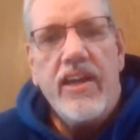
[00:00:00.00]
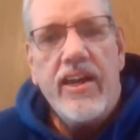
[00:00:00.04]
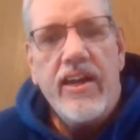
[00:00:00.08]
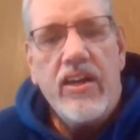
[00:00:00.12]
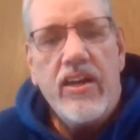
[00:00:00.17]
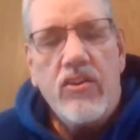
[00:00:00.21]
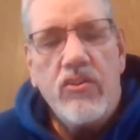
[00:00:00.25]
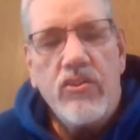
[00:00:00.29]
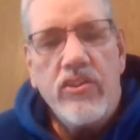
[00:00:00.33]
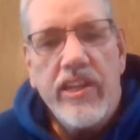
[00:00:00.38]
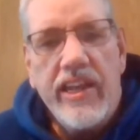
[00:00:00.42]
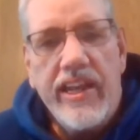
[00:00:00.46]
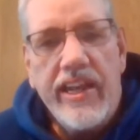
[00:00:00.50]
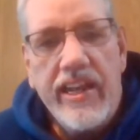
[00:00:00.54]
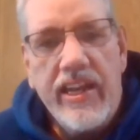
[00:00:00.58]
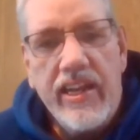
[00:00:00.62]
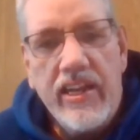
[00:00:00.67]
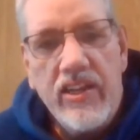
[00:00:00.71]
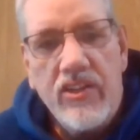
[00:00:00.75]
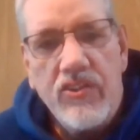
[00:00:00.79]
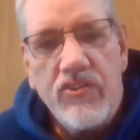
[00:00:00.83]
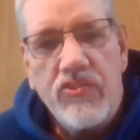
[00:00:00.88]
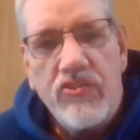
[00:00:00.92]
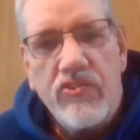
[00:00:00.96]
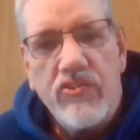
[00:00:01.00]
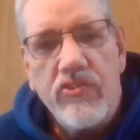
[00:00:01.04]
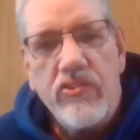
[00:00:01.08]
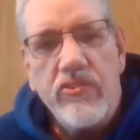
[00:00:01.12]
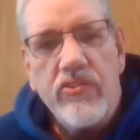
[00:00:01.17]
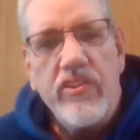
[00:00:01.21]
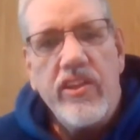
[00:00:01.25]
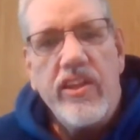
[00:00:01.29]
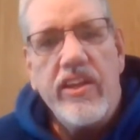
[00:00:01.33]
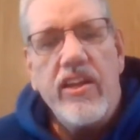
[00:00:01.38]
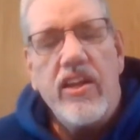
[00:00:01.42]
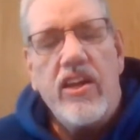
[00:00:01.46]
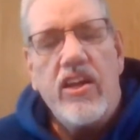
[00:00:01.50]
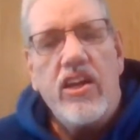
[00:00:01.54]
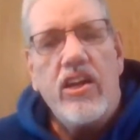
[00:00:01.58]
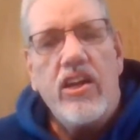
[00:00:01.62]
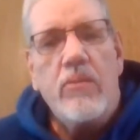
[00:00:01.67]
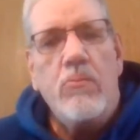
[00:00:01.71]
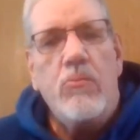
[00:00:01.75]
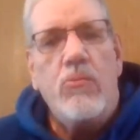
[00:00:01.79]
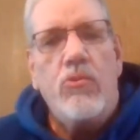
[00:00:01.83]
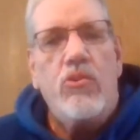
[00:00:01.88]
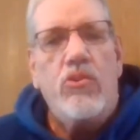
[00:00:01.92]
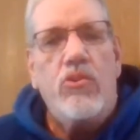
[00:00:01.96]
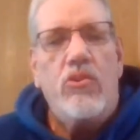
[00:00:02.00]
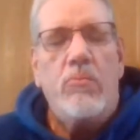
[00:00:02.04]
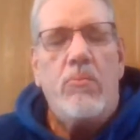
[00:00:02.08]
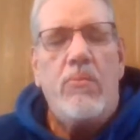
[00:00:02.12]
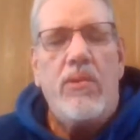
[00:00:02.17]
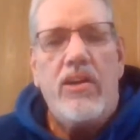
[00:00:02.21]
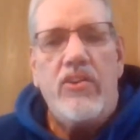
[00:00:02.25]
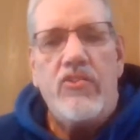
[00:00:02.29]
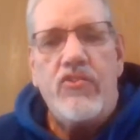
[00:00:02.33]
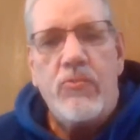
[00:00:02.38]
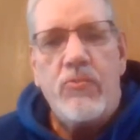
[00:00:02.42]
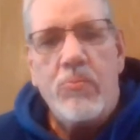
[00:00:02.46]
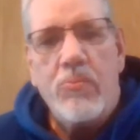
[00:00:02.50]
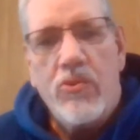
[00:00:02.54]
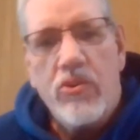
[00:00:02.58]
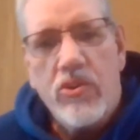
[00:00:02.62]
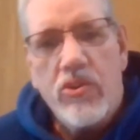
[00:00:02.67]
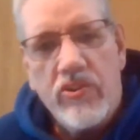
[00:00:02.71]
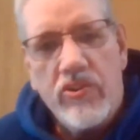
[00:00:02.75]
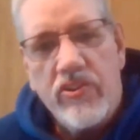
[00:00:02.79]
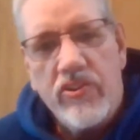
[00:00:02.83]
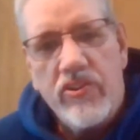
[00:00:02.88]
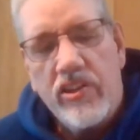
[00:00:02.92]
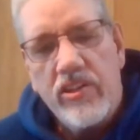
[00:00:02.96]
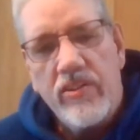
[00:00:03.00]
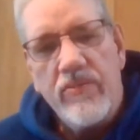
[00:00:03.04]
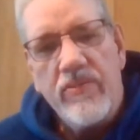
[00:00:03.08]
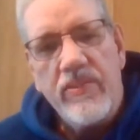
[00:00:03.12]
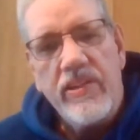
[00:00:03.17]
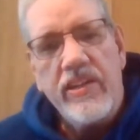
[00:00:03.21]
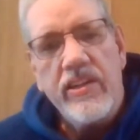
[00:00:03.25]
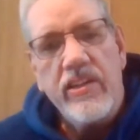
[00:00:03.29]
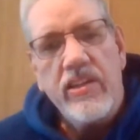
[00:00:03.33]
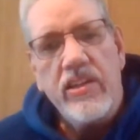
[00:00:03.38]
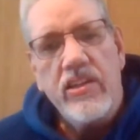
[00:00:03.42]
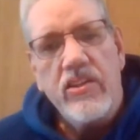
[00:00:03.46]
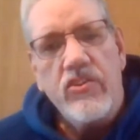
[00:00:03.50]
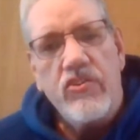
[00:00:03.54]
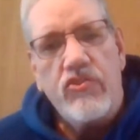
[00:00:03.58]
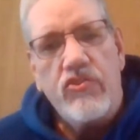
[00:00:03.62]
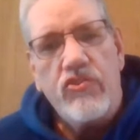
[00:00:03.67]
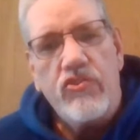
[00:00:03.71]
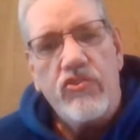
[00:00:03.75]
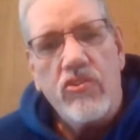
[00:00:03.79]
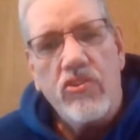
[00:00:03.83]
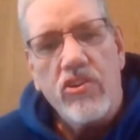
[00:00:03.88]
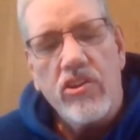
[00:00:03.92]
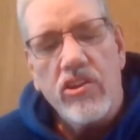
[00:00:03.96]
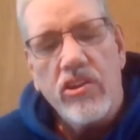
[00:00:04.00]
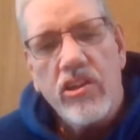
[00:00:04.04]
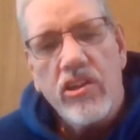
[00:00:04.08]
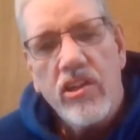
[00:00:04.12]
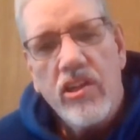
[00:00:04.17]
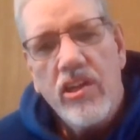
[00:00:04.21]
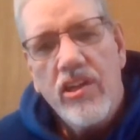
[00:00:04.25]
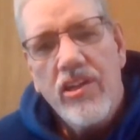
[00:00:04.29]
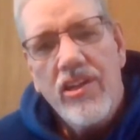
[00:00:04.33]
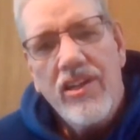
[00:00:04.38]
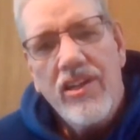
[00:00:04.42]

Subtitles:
Nowadays, they are much more the convenience store.